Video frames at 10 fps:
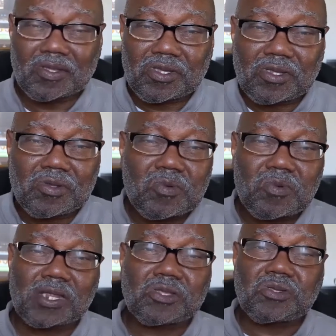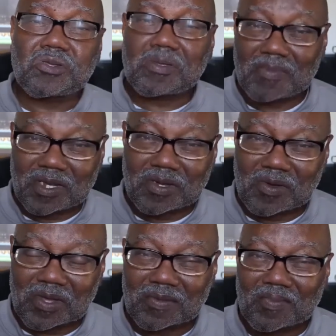she knew what it should be
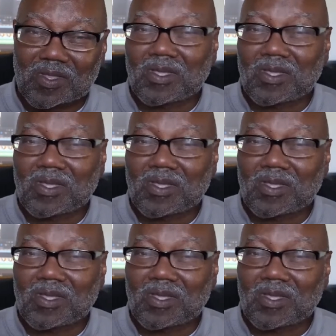doing.